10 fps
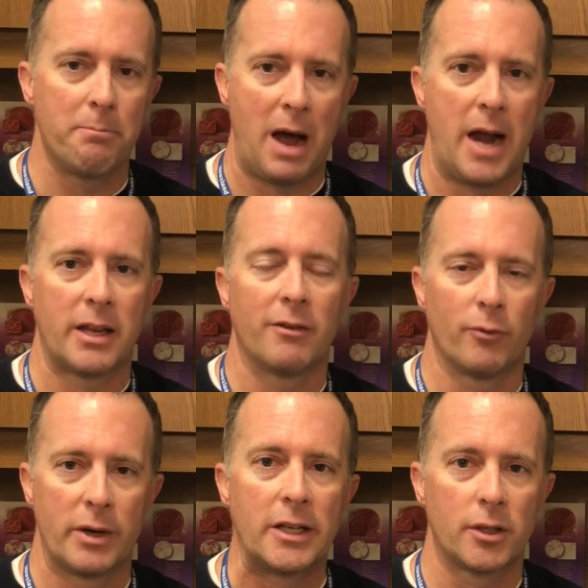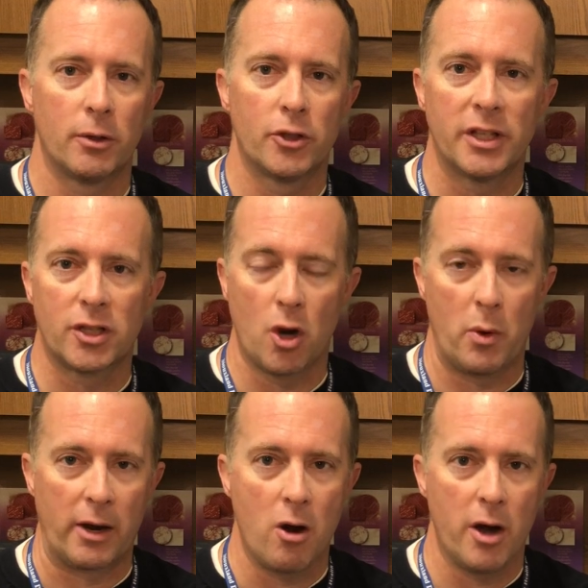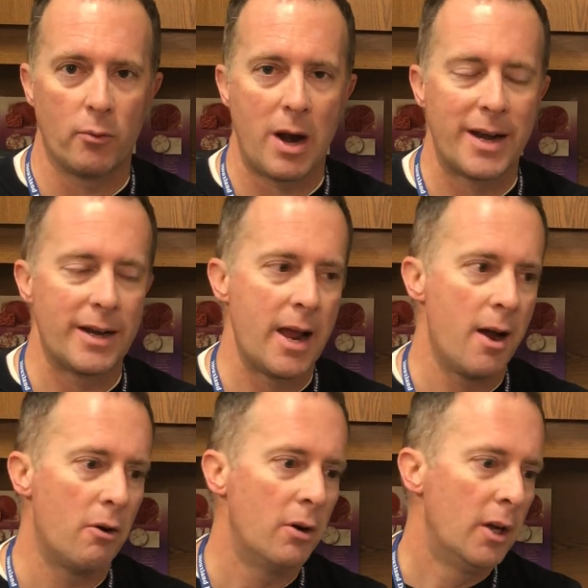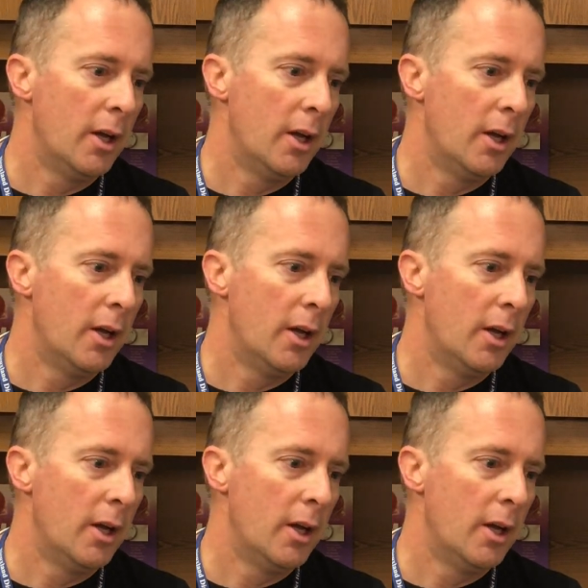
body of research that's going on right now.